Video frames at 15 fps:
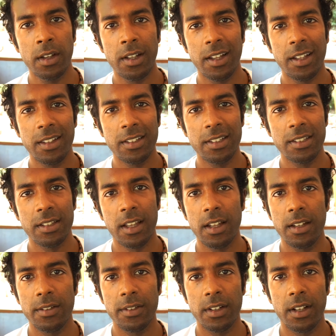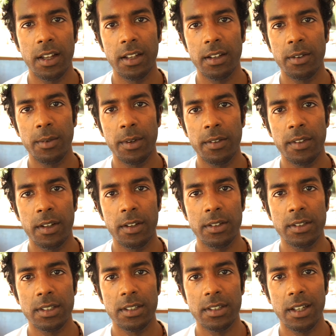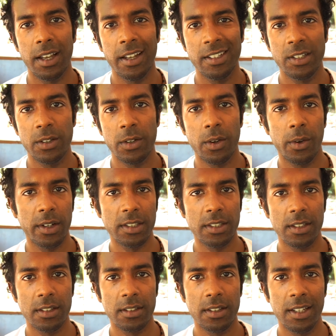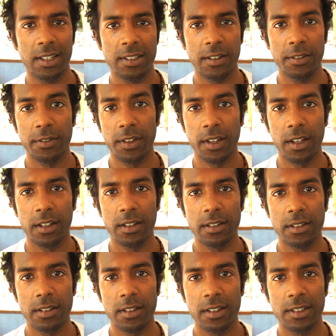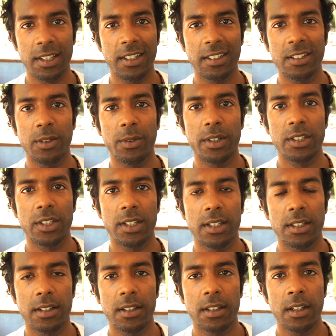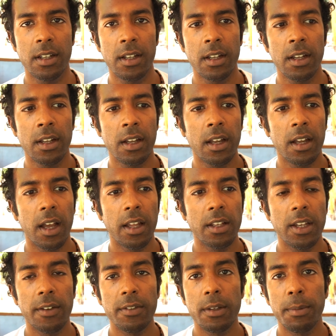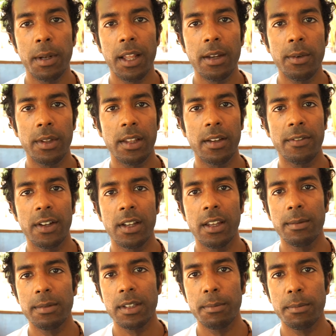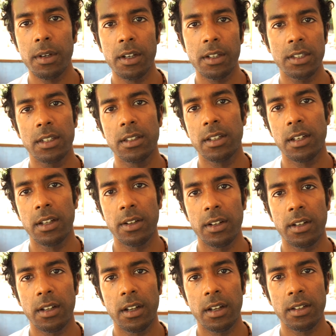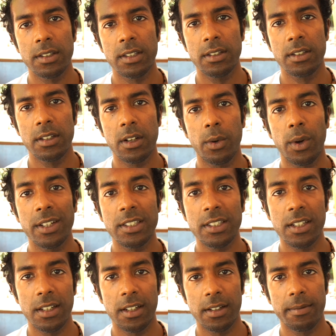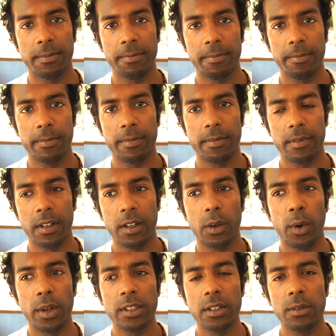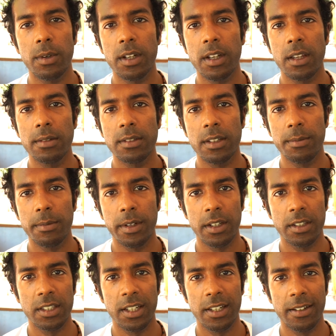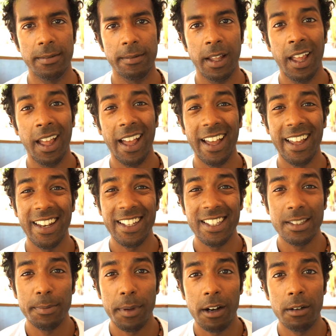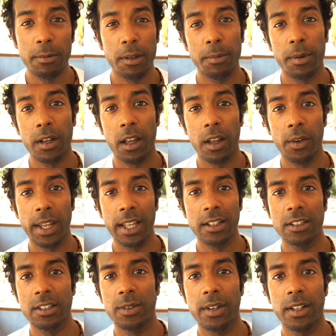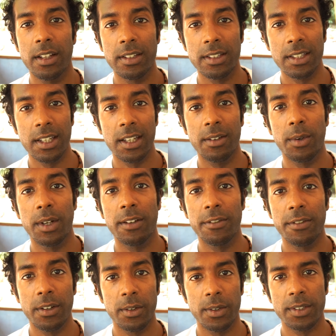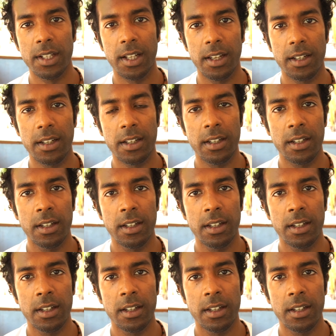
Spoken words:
And this is kind of like one of those age-old questions. Is it fear? Is it intuition? And you have to play with it. If it keeps emerging, then I'll ask you to question it. Question why it keeps emerging, and experiment by going into it and seeing what it feels like.